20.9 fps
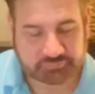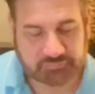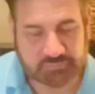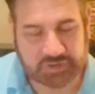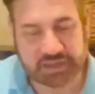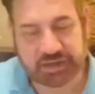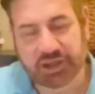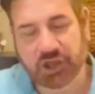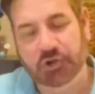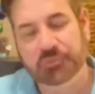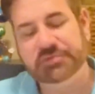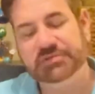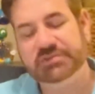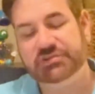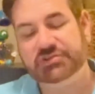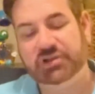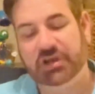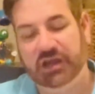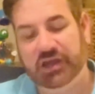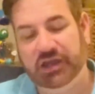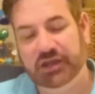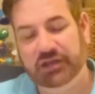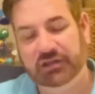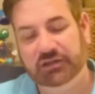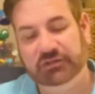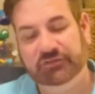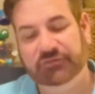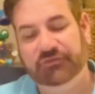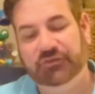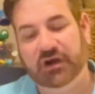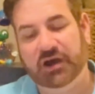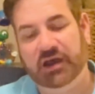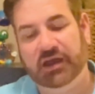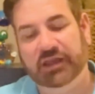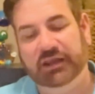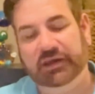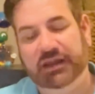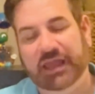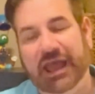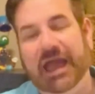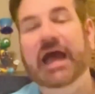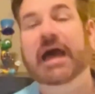It helps the child find
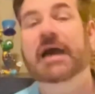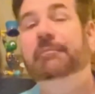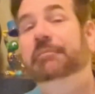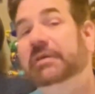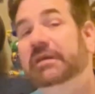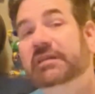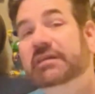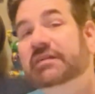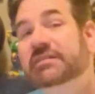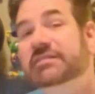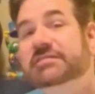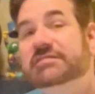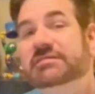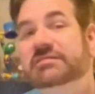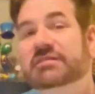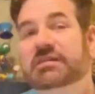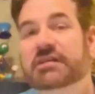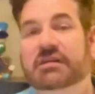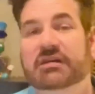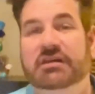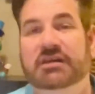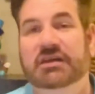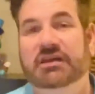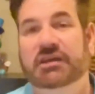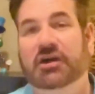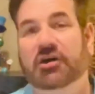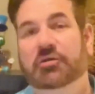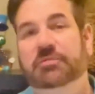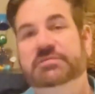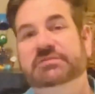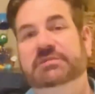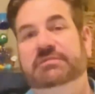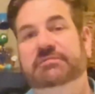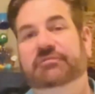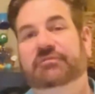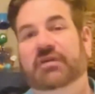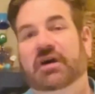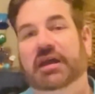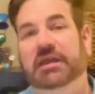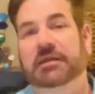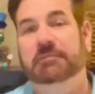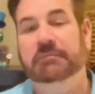happiness, it helps them
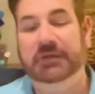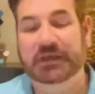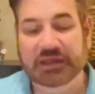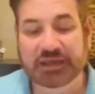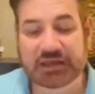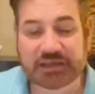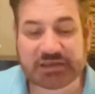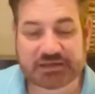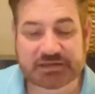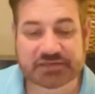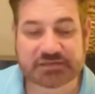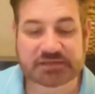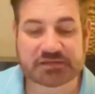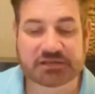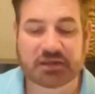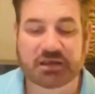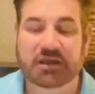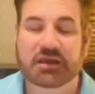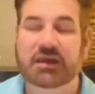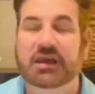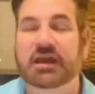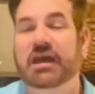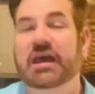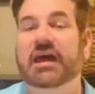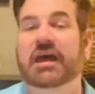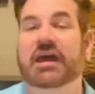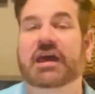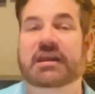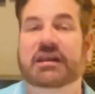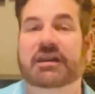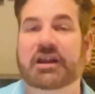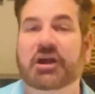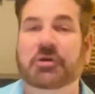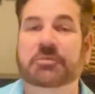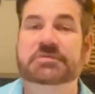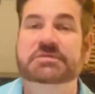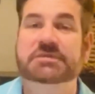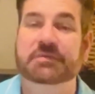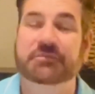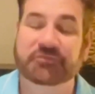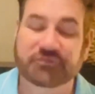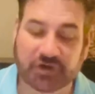find peace, and it helps
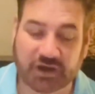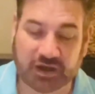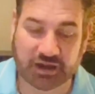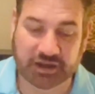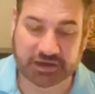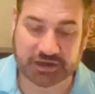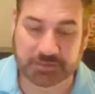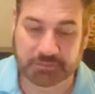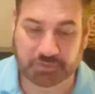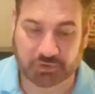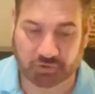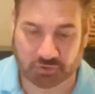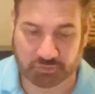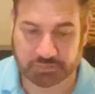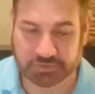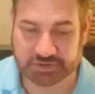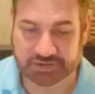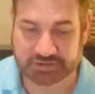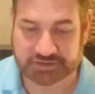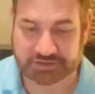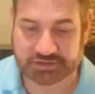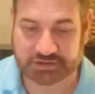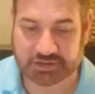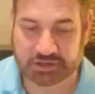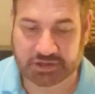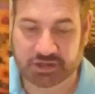them find purpose.